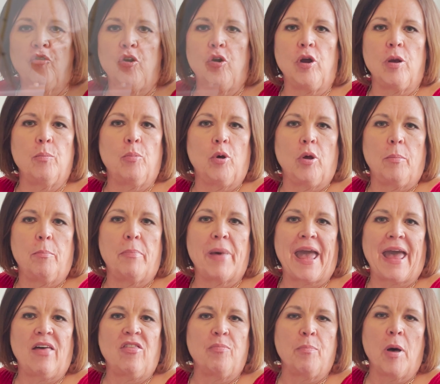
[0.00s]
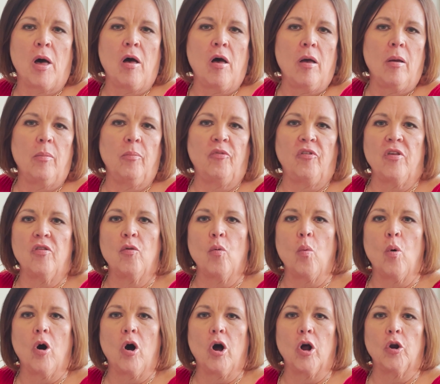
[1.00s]
you can put bath bombs in the
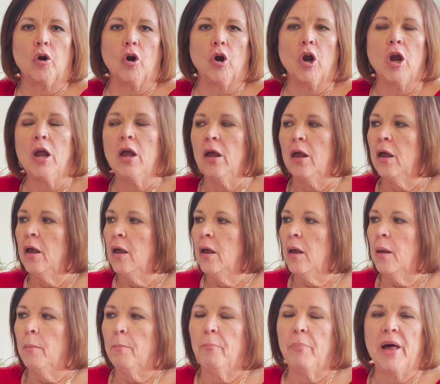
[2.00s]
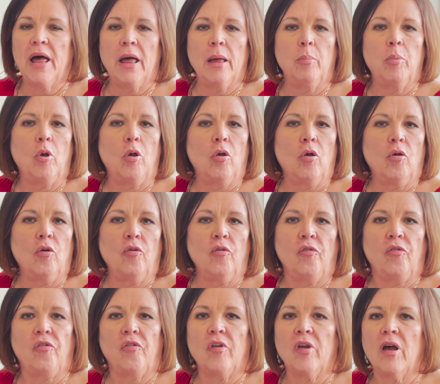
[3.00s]
water,
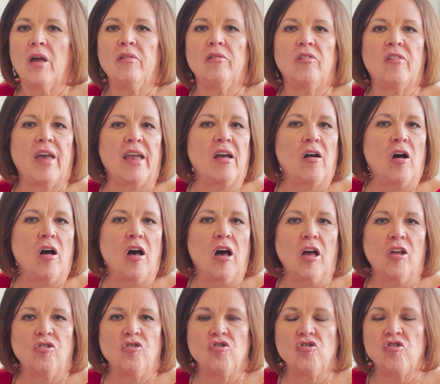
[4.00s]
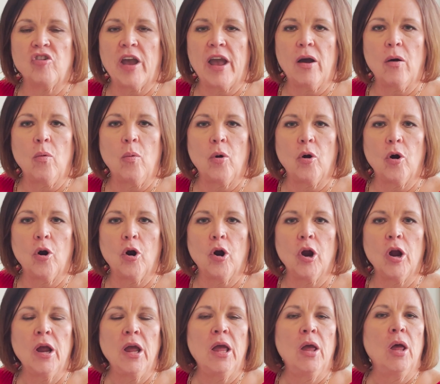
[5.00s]
bubbles, take a hot
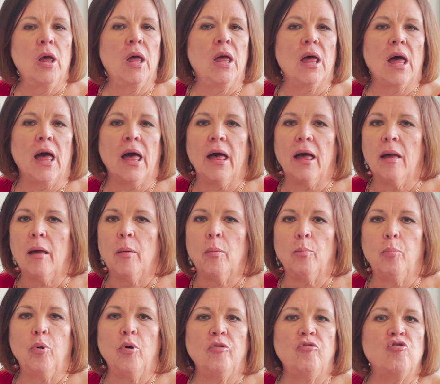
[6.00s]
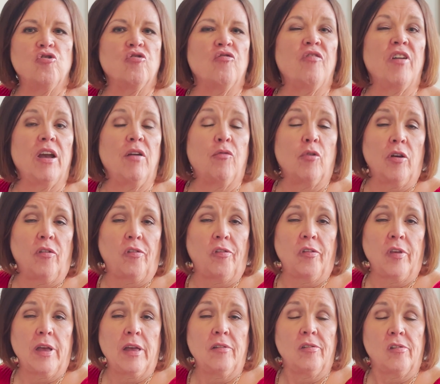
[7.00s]
shower. Um, put your favorite
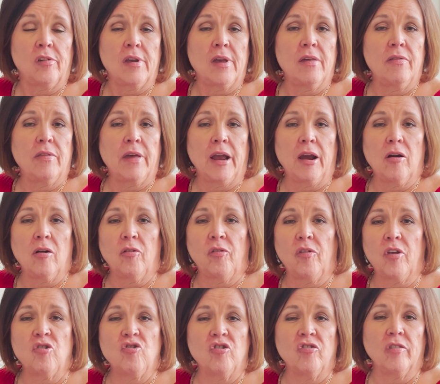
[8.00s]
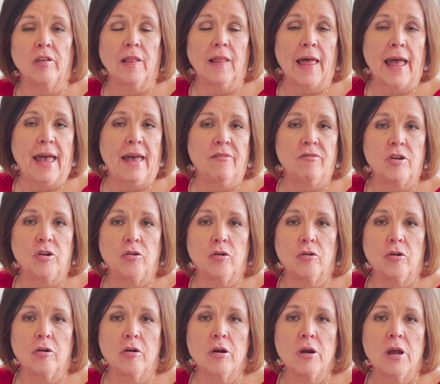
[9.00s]
scent in there, such as
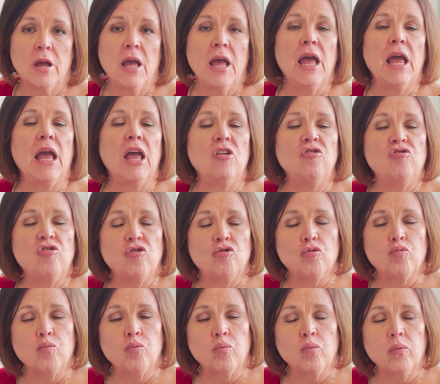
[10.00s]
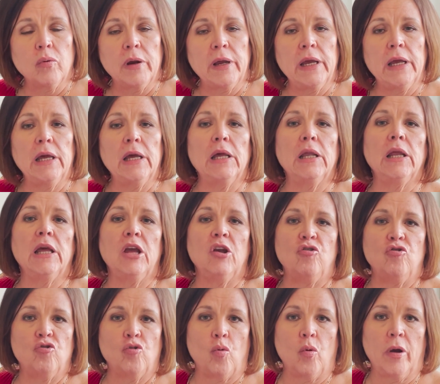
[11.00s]
lavender, and just really
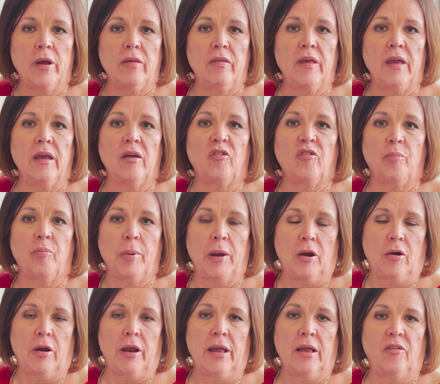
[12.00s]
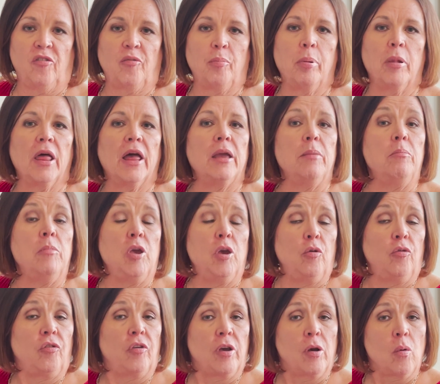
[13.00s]
enjoy the experience. Play
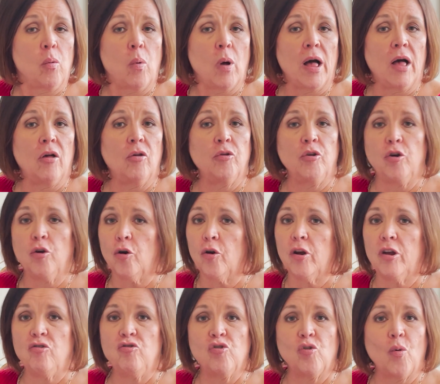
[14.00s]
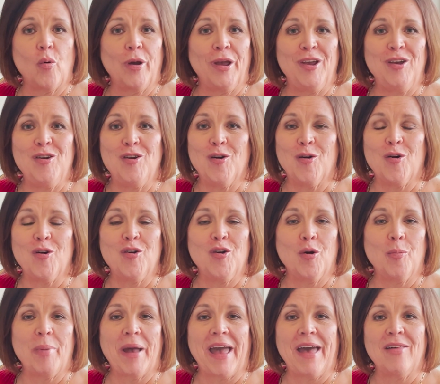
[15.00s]
music while you're enjoying your, your
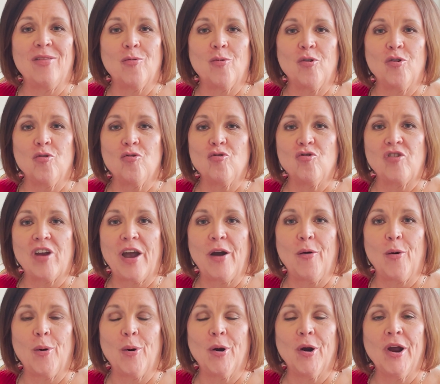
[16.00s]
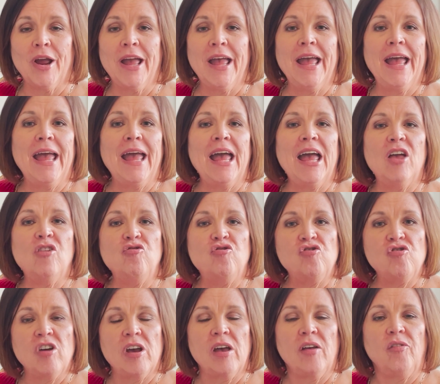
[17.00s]
bath or your shower, and
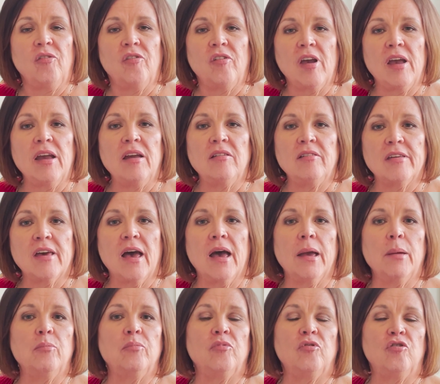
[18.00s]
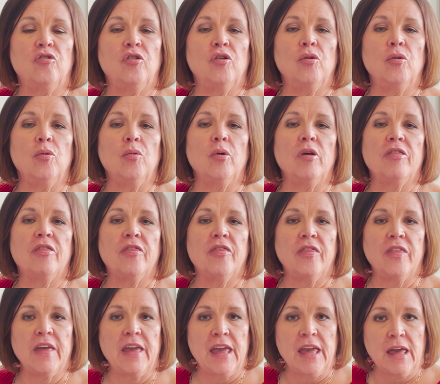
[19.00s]
just take time to
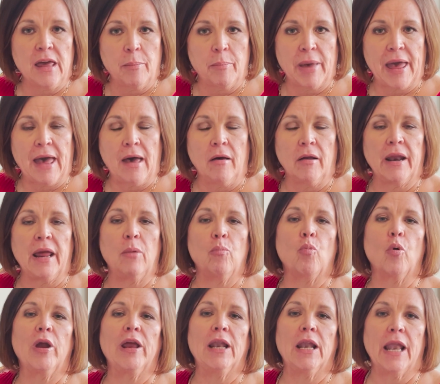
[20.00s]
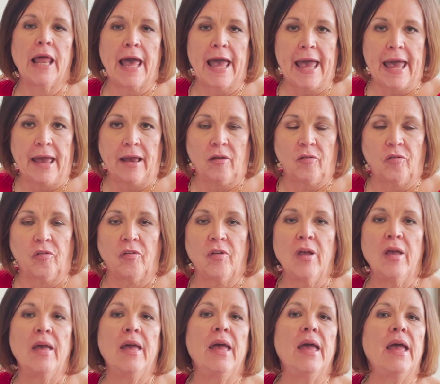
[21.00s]
think about and relax
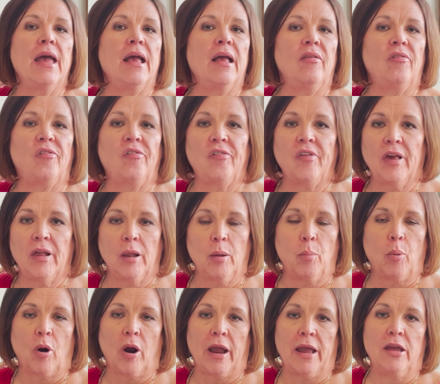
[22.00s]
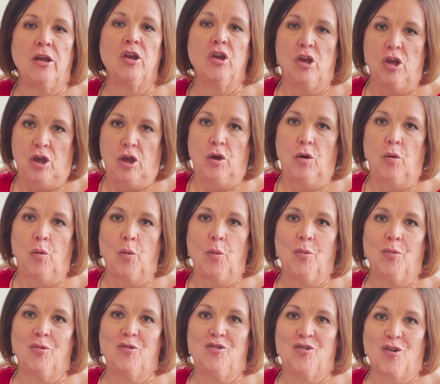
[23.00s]
and celebrate you
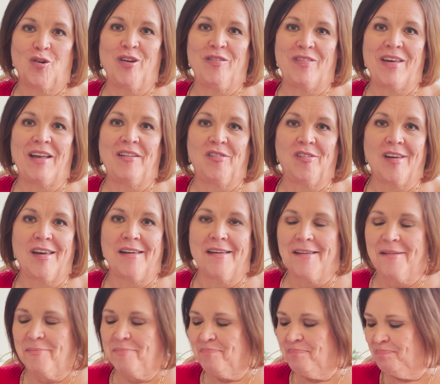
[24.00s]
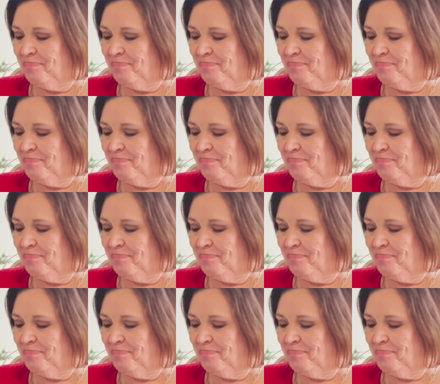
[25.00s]
during that time.